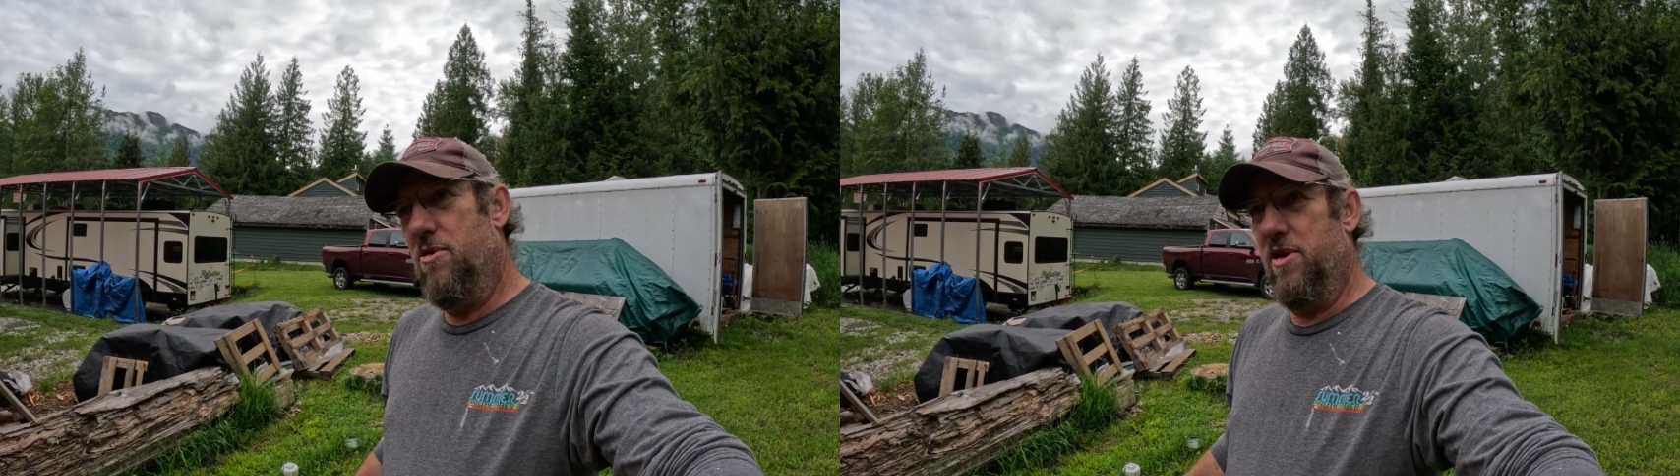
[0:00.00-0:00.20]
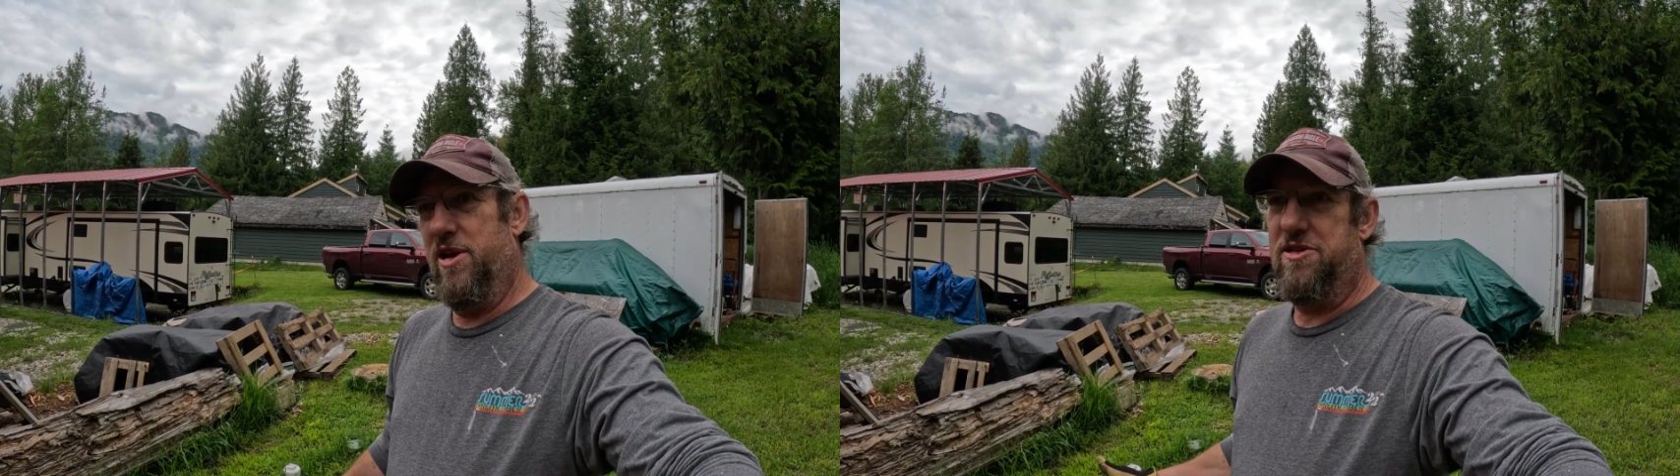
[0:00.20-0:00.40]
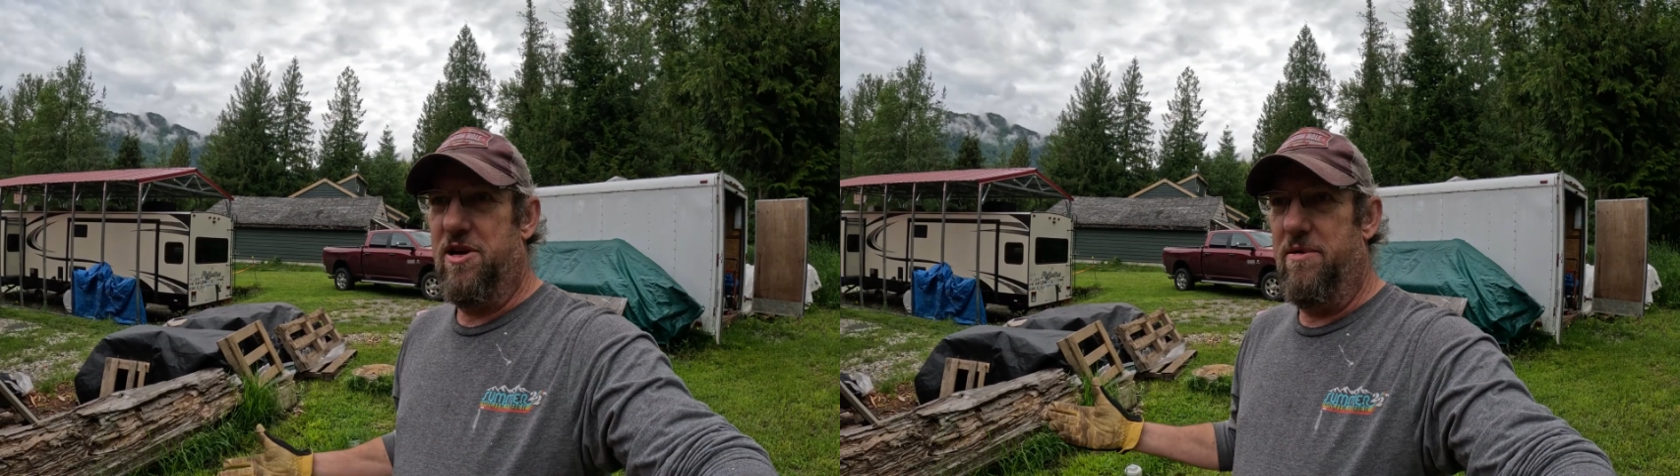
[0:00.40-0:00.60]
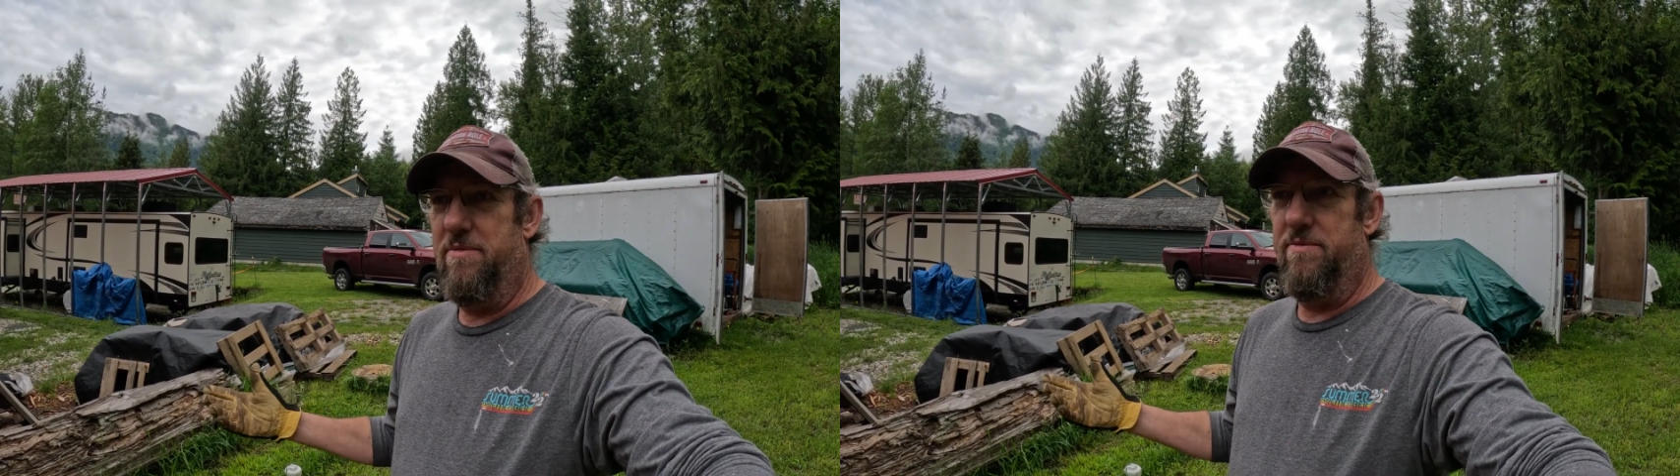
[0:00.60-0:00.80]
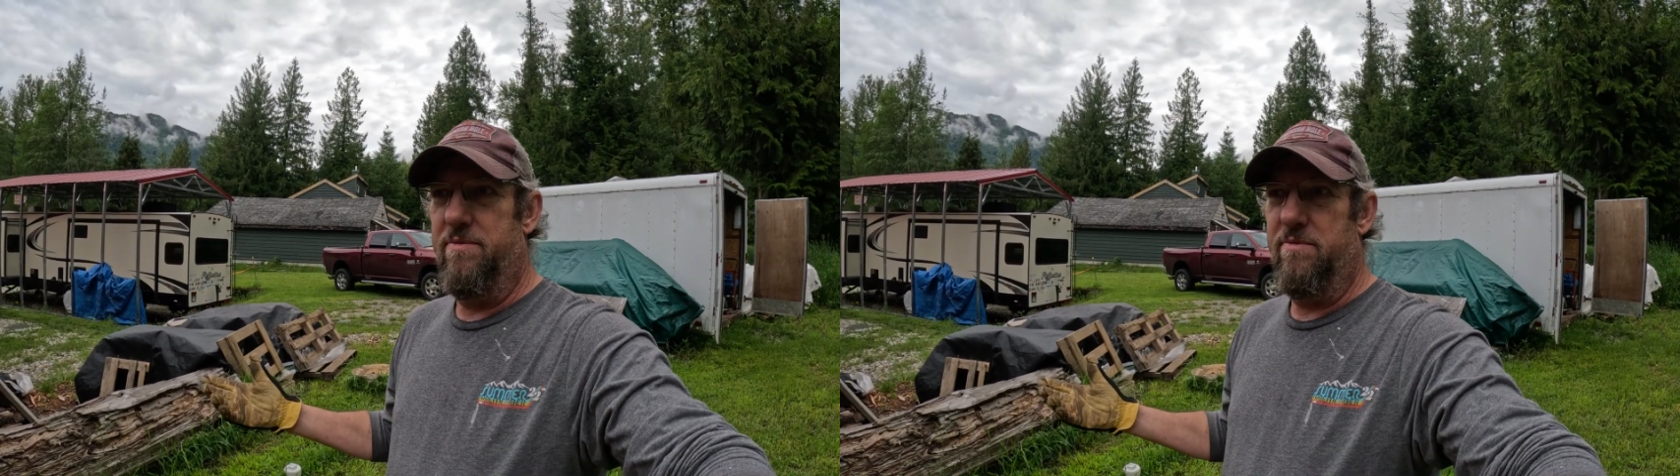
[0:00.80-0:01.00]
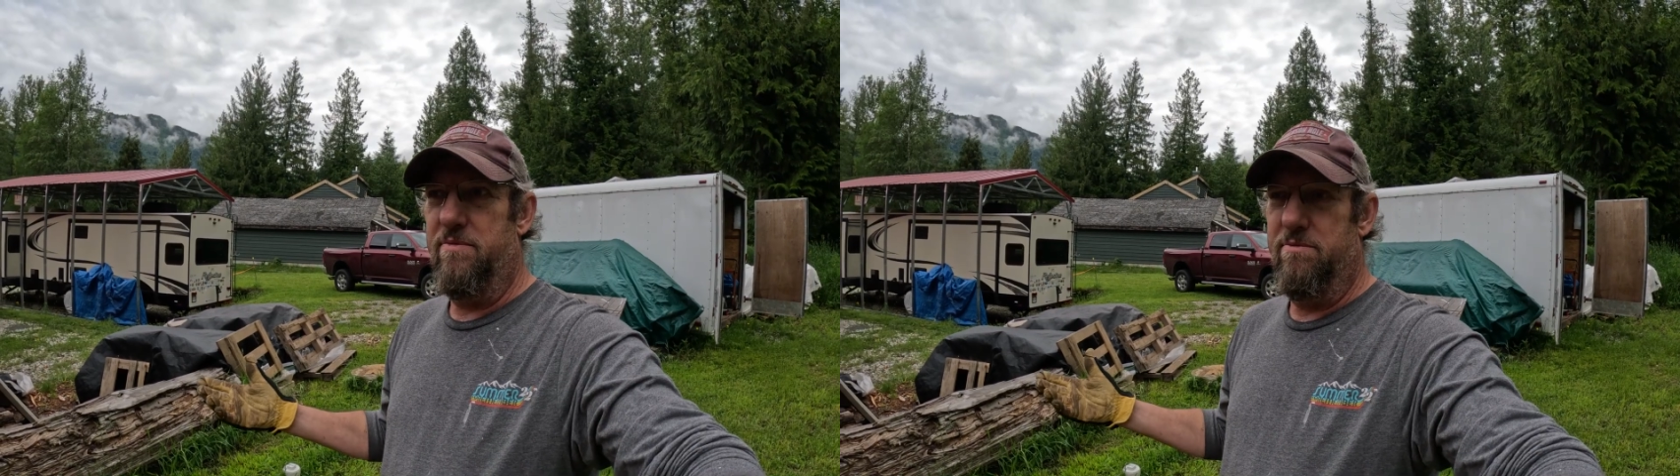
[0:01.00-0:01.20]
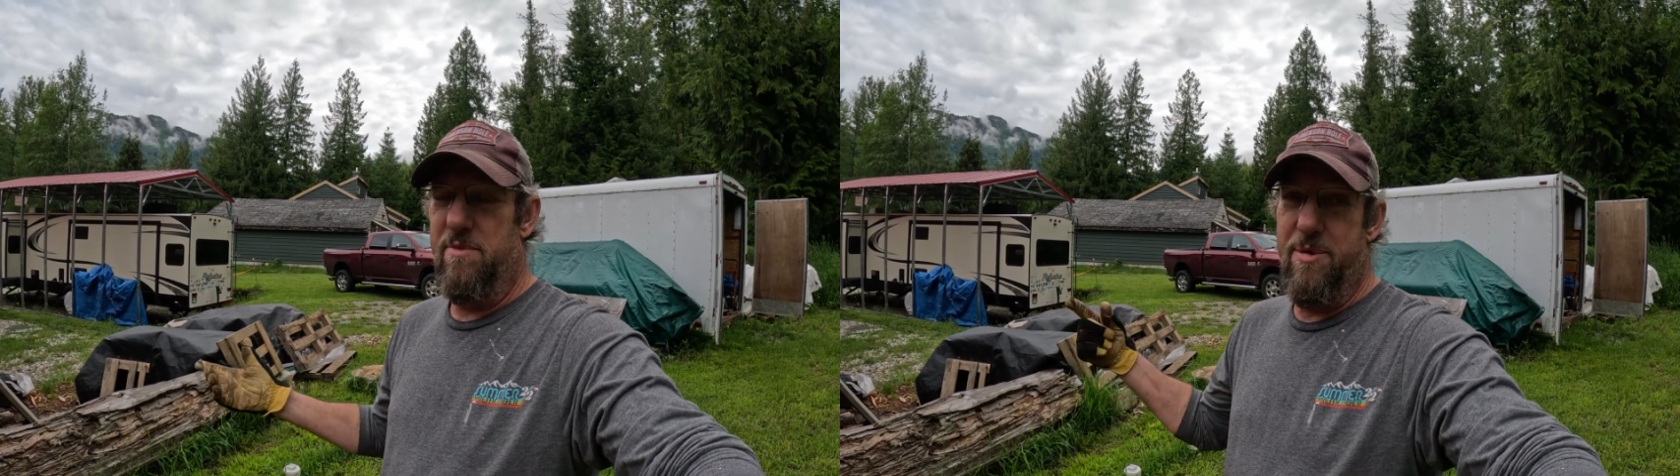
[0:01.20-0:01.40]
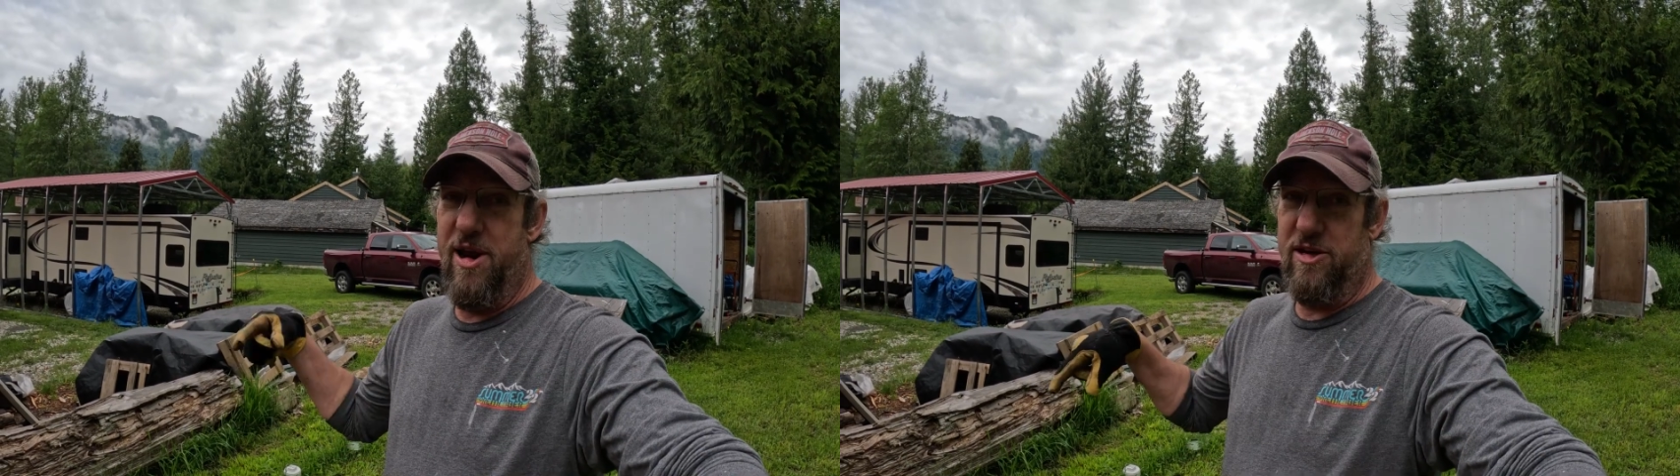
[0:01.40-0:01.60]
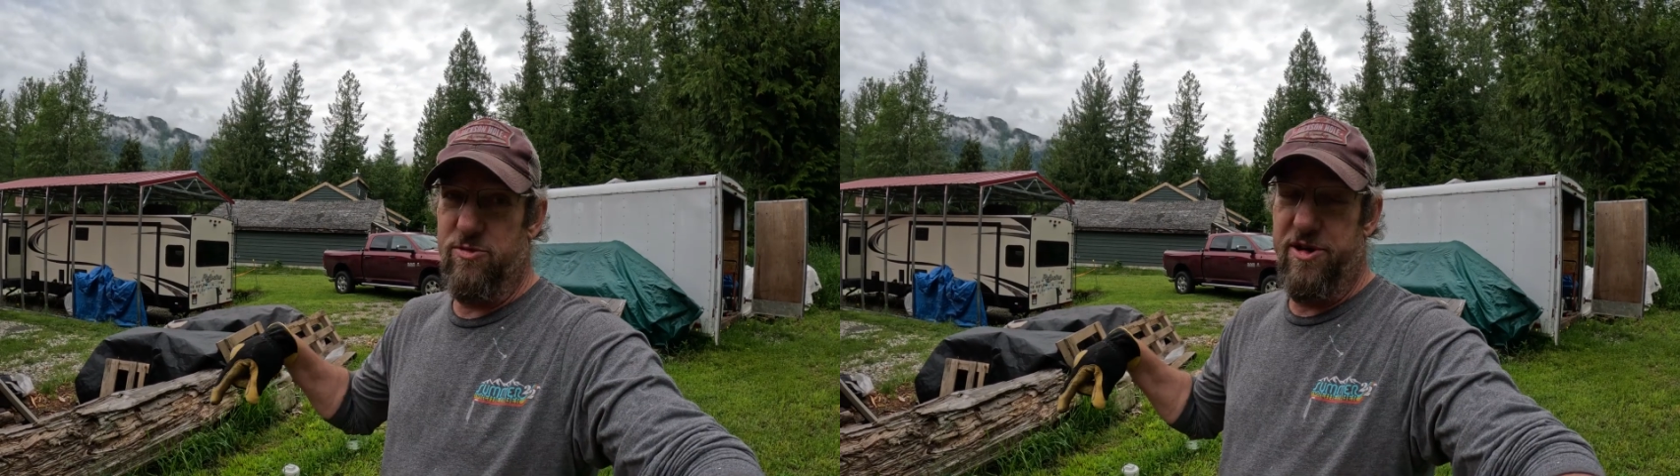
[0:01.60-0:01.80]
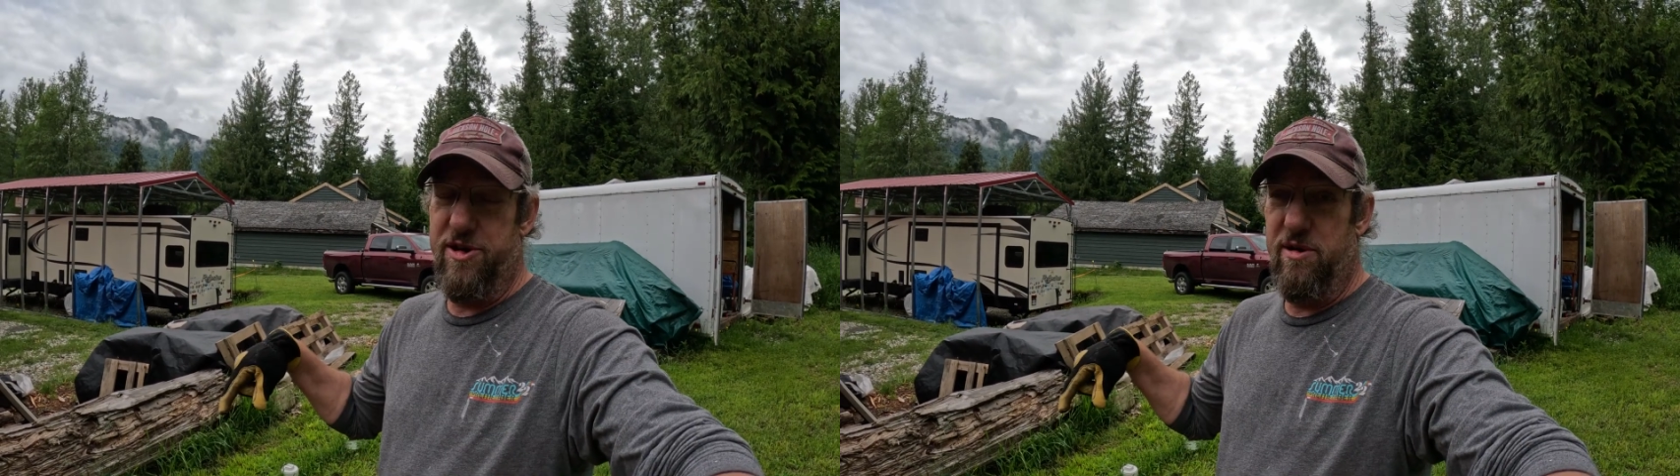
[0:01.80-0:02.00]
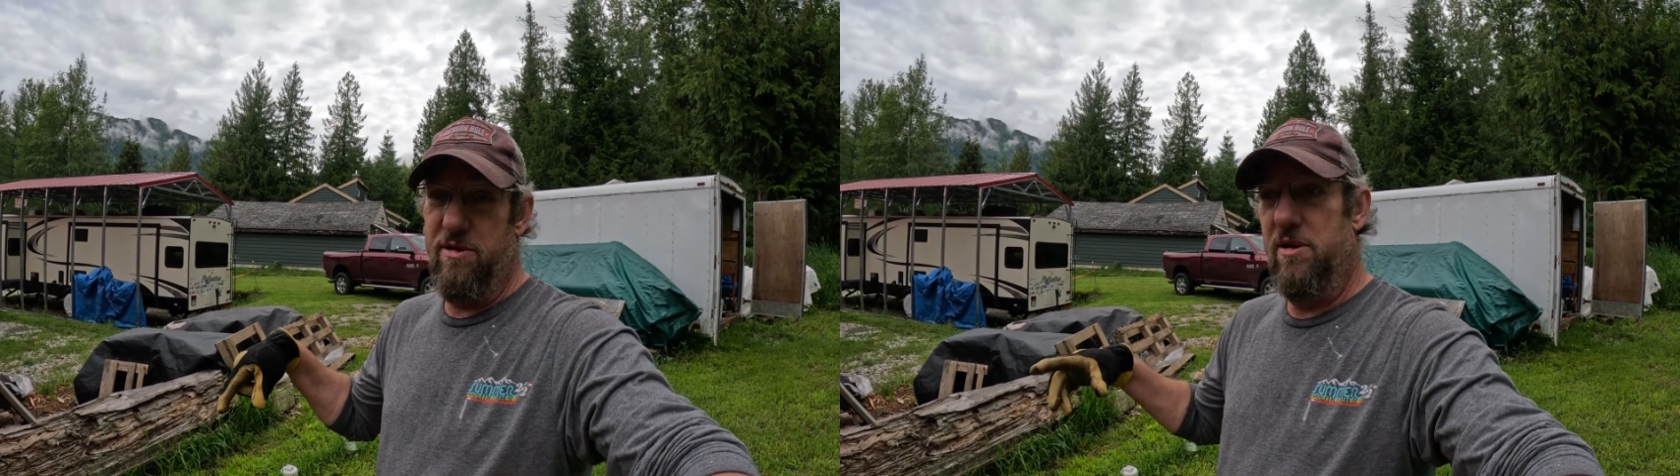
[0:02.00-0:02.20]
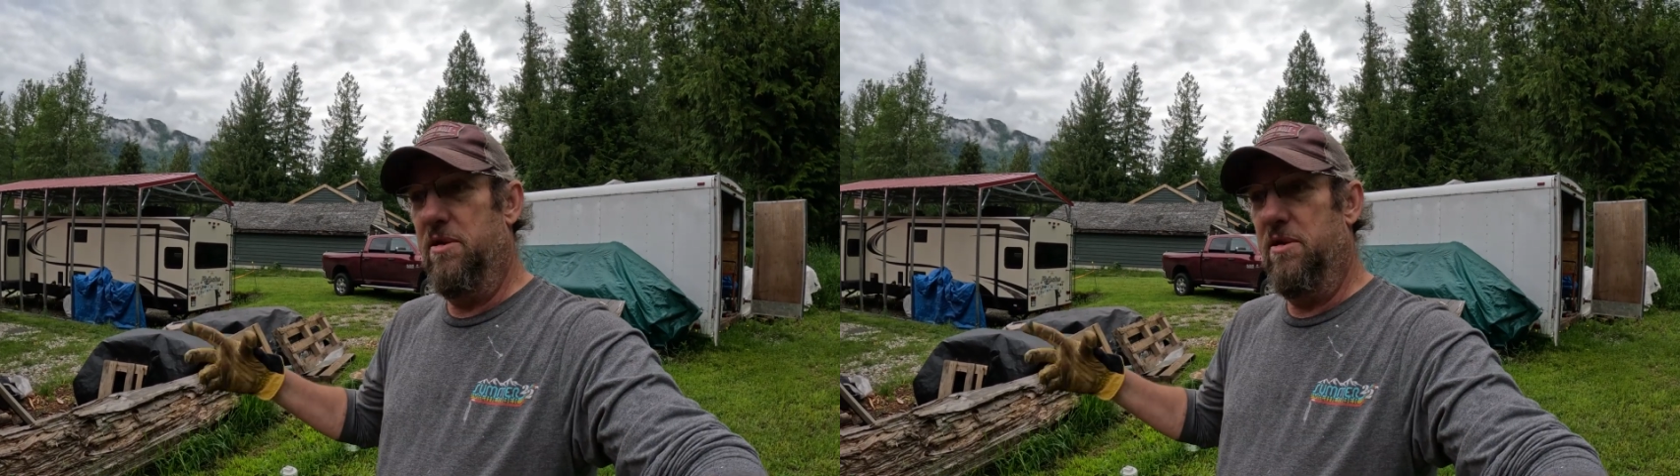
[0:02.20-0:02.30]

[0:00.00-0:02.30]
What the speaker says: or at least maybe next winter,